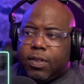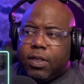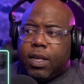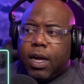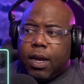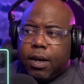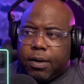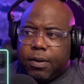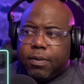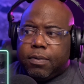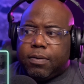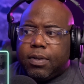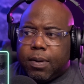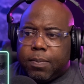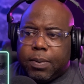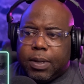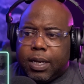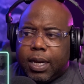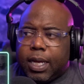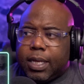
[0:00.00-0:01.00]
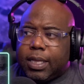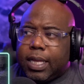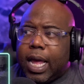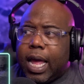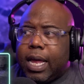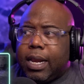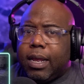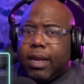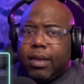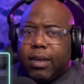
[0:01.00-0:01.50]
done something like
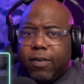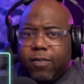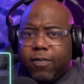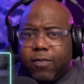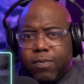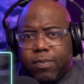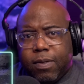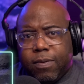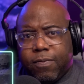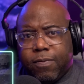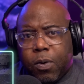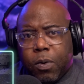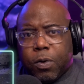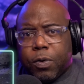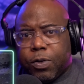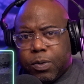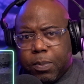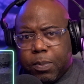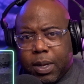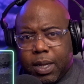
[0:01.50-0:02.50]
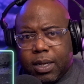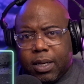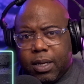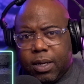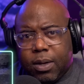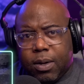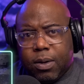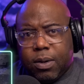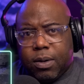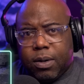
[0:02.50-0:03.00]
that, and they focus
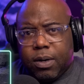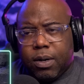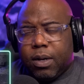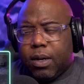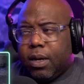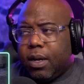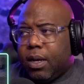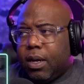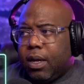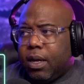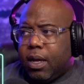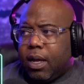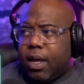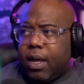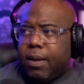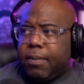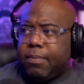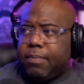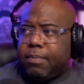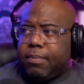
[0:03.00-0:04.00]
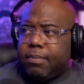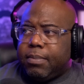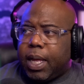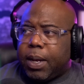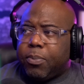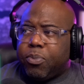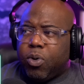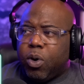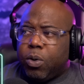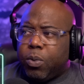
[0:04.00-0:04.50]
mainly on
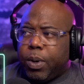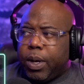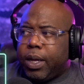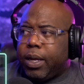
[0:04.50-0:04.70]
like Broadway.